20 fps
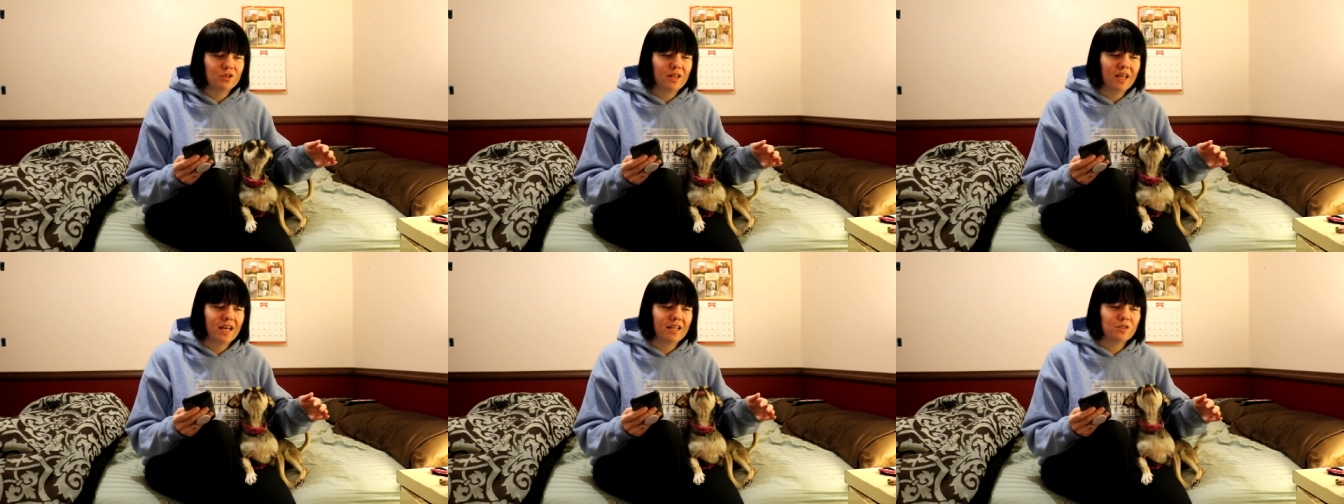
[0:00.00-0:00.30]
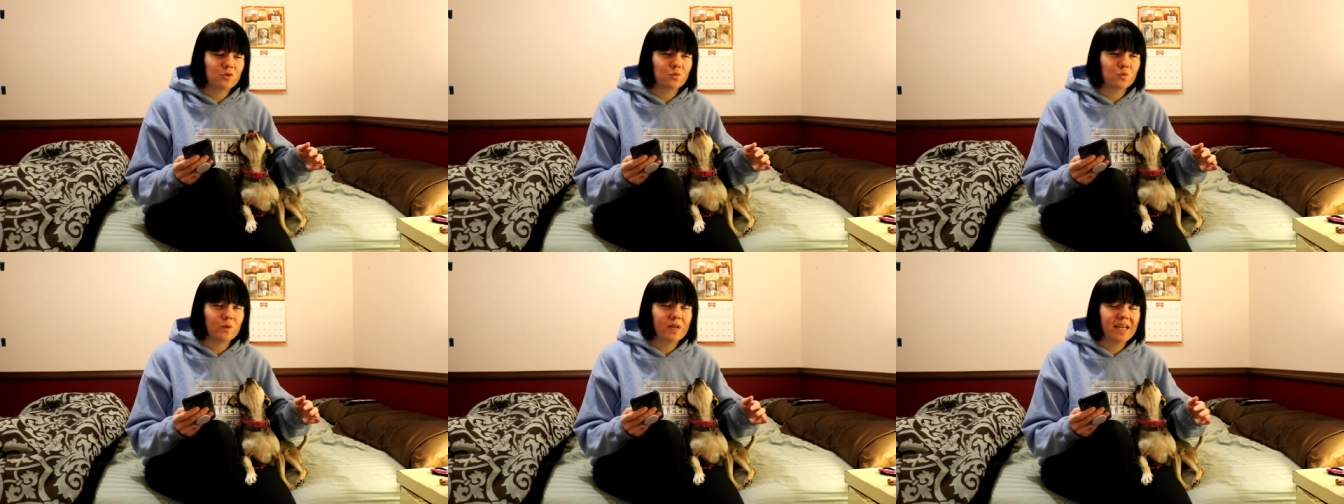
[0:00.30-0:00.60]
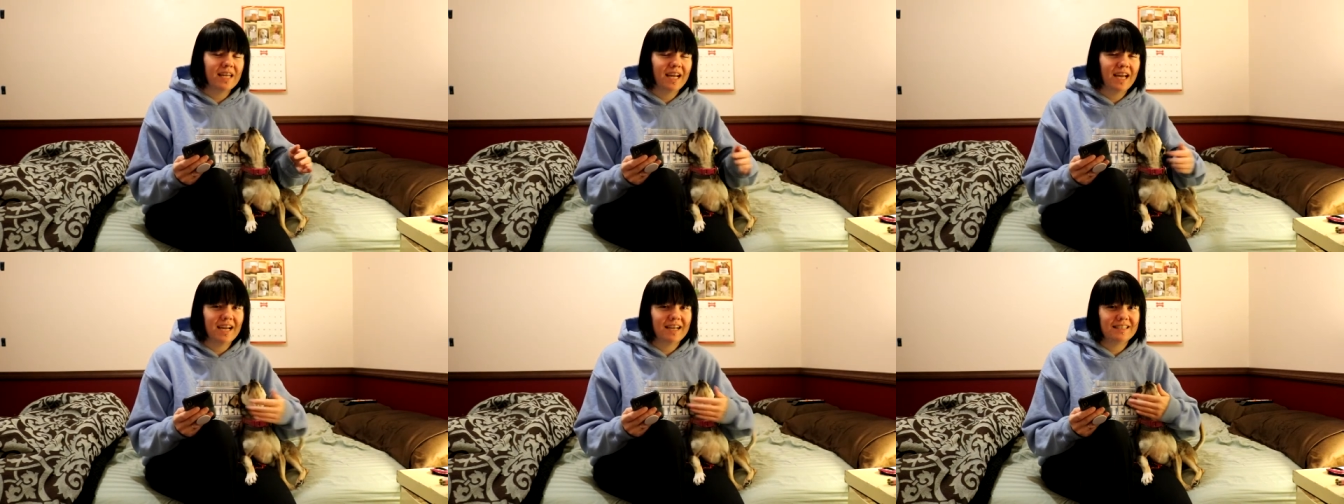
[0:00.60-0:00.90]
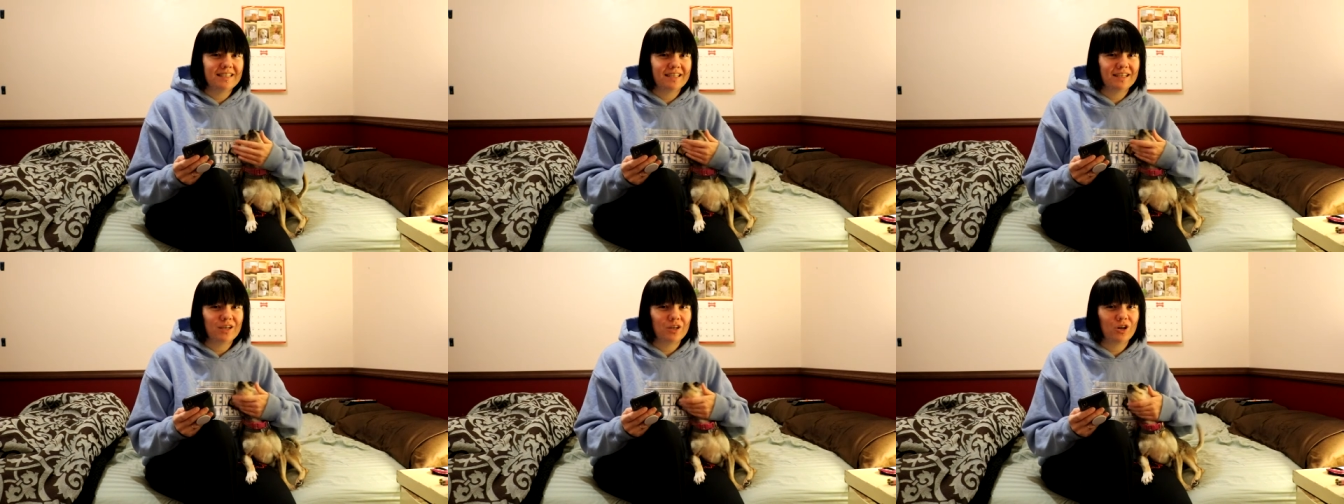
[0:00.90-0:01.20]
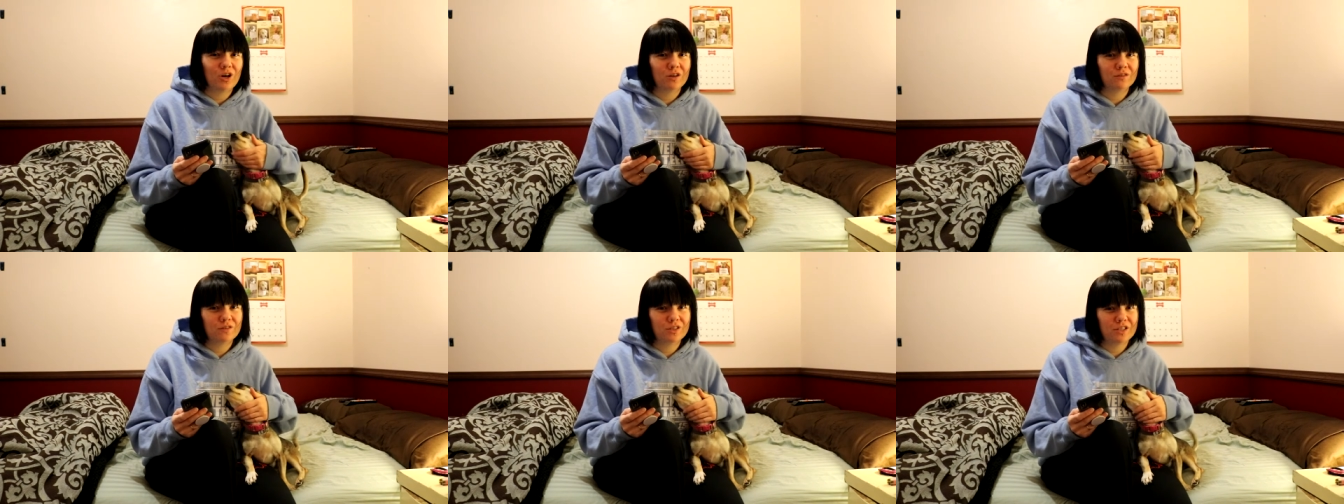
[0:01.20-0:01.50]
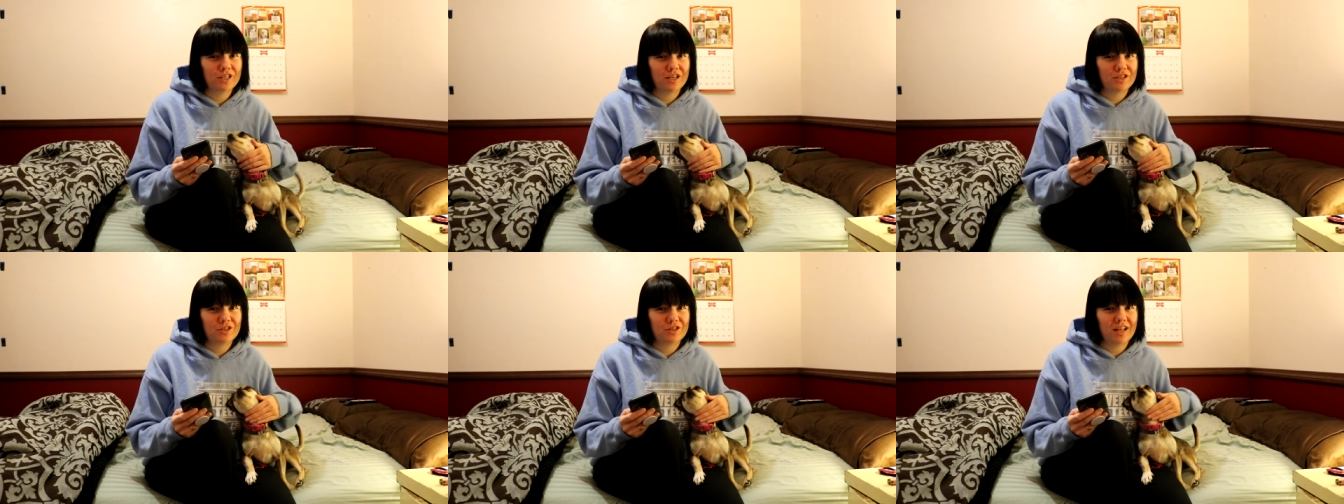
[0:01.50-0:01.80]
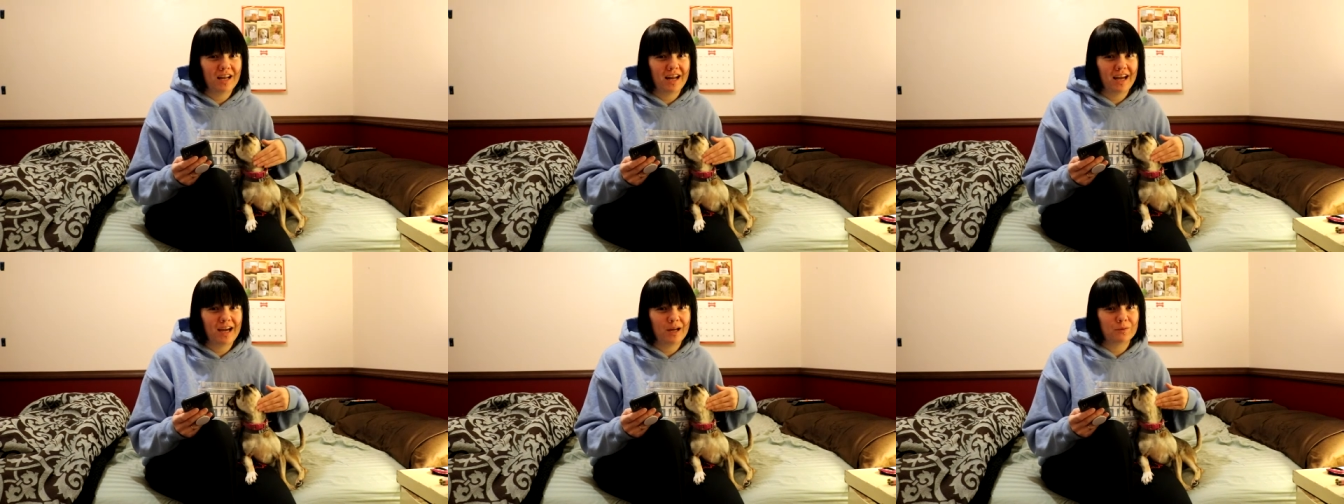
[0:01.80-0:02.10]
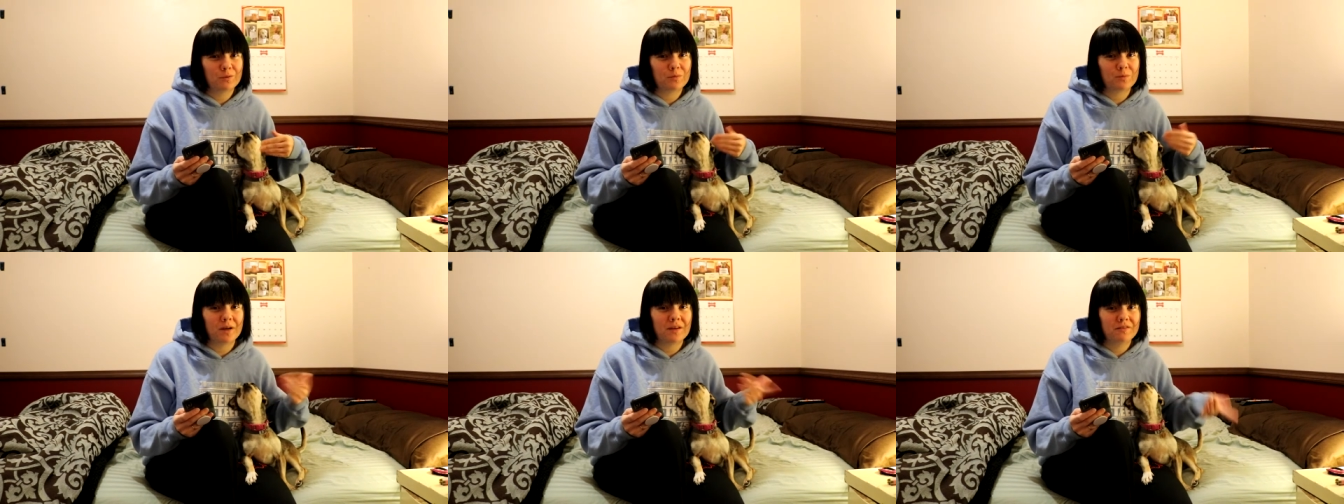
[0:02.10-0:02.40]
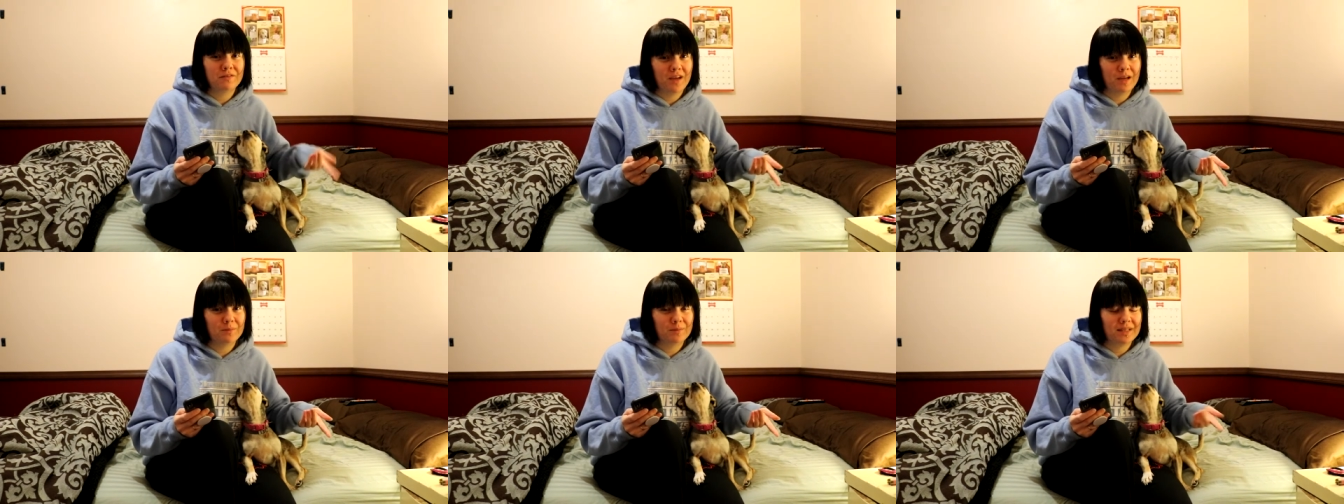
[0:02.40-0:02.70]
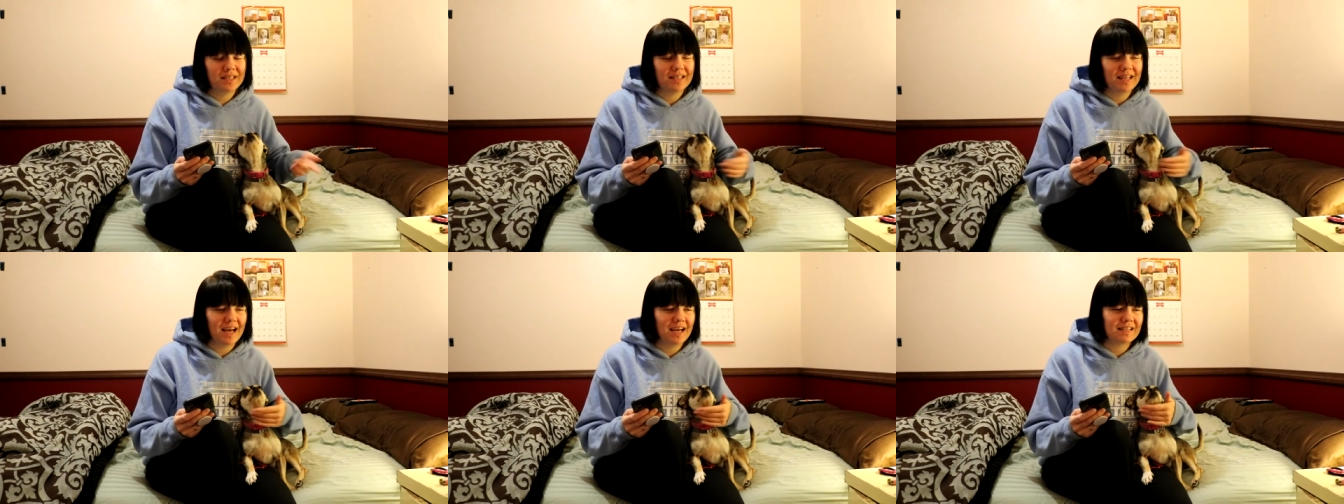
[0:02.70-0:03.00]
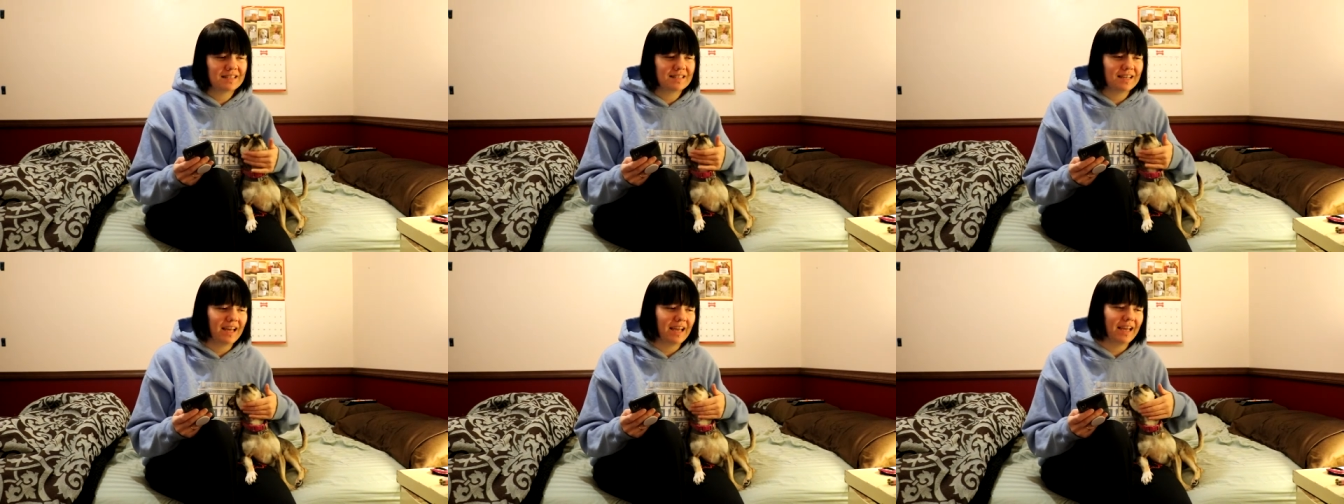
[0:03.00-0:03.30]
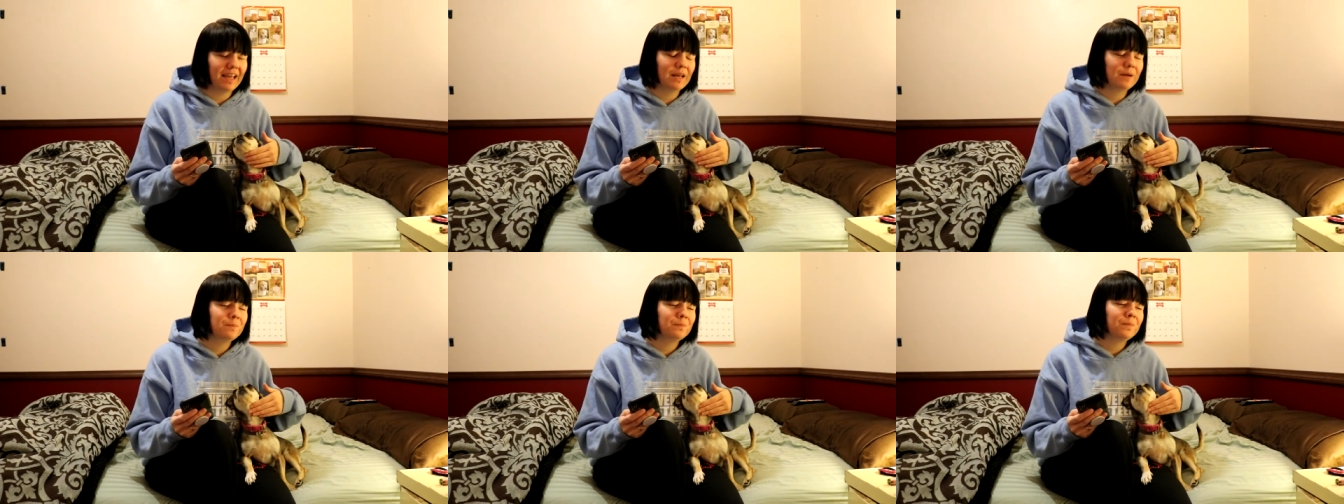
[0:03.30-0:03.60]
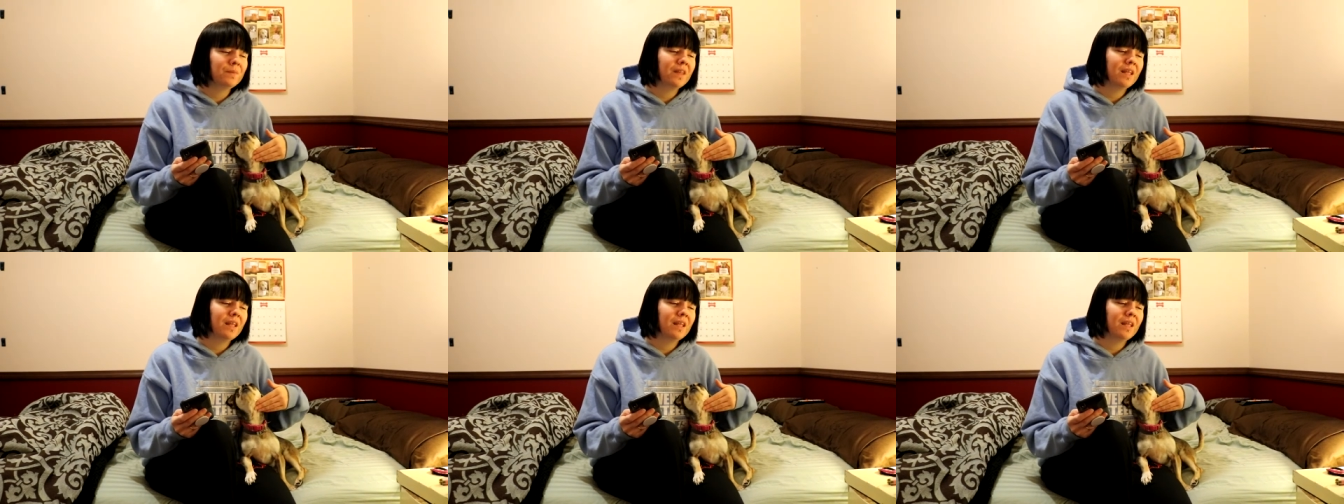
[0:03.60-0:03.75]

that's reenacting a conversation that I had with my family last night.